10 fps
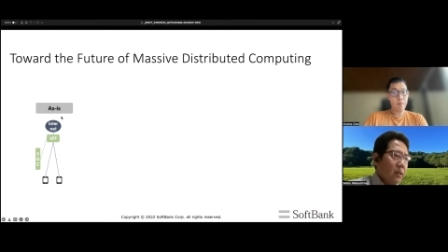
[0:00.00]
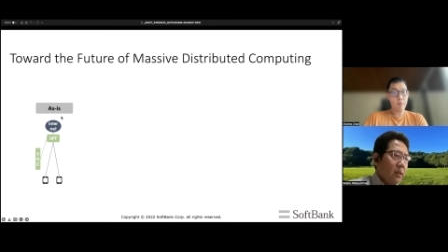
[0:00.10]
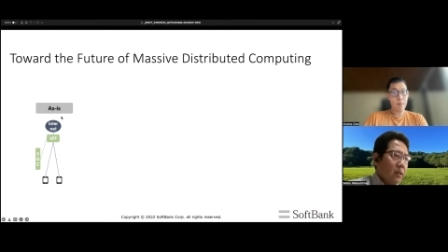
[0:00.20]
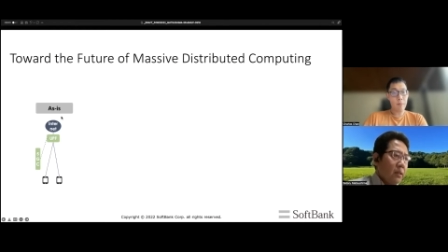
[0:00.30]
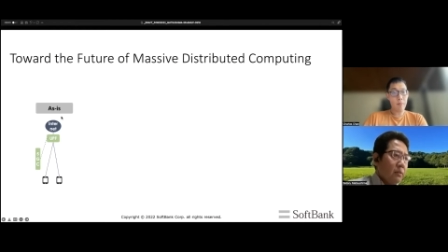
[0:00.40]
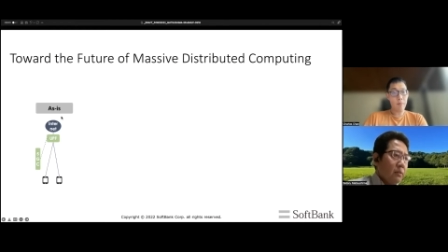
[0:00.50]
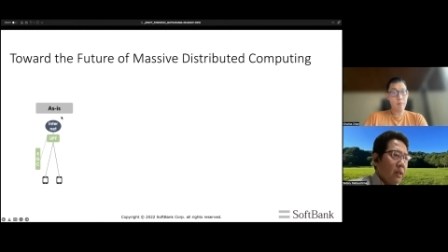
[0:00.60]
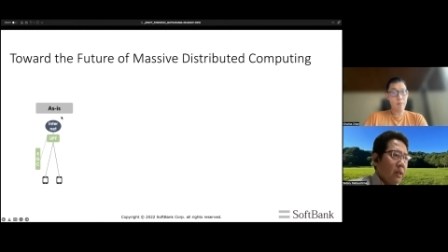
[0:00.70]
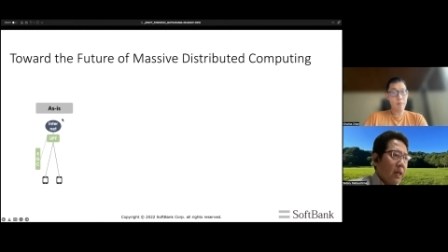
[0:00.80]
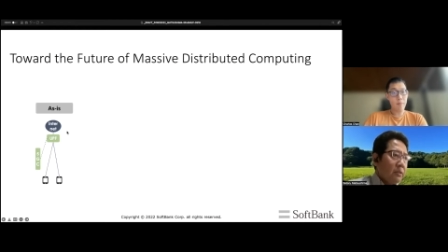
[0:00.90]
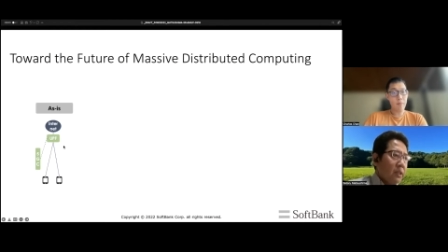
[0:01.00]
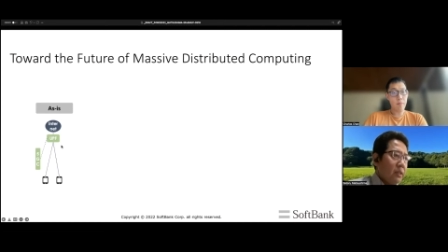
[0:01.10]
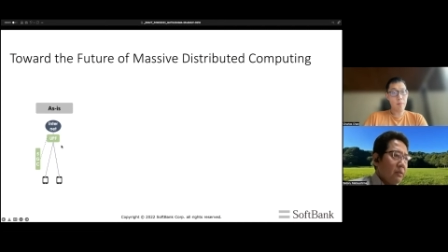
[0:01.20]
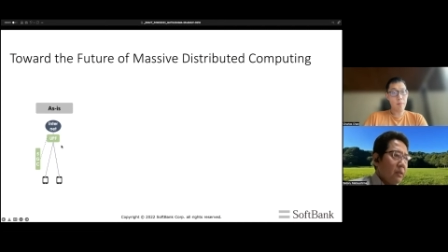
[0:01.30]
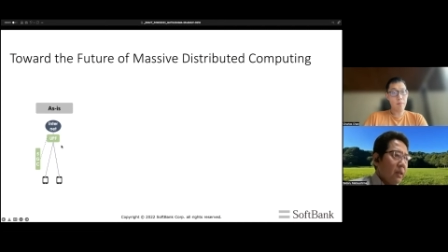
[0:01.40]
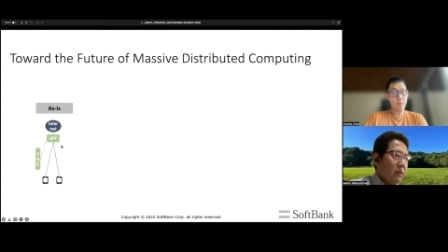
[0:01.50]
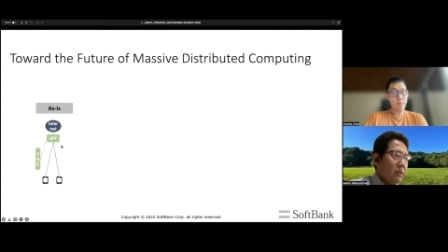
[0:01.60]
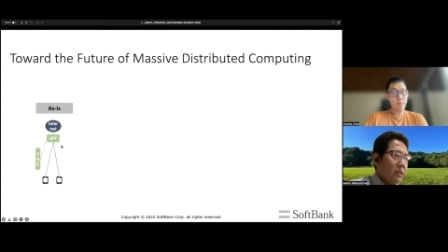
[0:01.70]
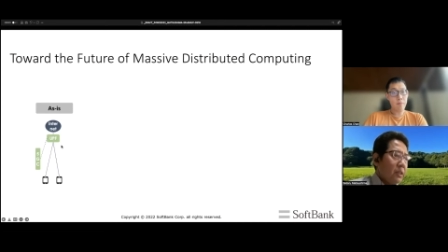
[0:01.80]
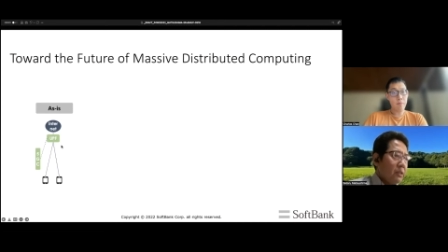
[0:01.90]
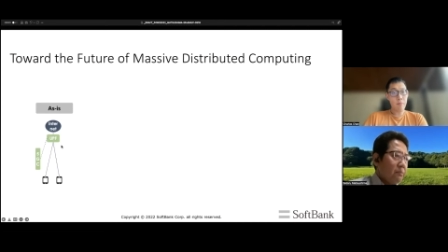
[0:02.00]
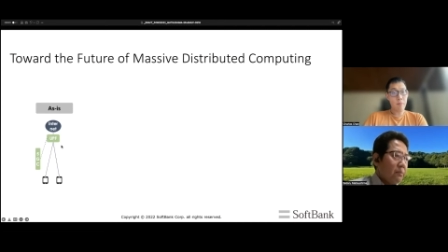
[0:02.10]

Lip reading: Today, as is, we just